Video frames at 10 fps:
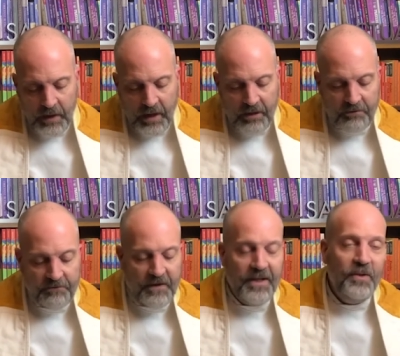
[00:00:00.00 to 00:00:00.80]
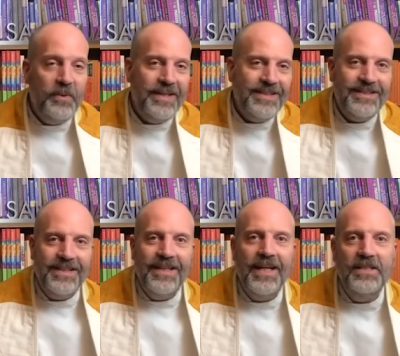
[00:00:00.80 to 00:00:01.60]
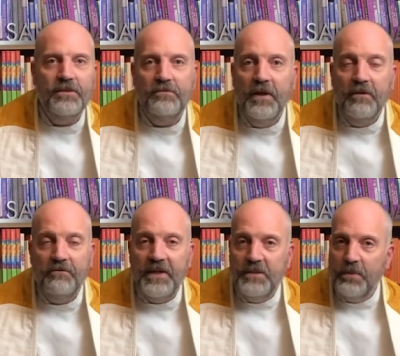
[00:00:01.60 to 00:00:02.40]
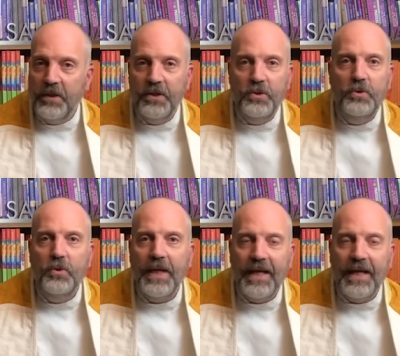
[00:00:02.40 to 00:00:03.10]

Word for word: are following the dictates of Facebook and YouTube,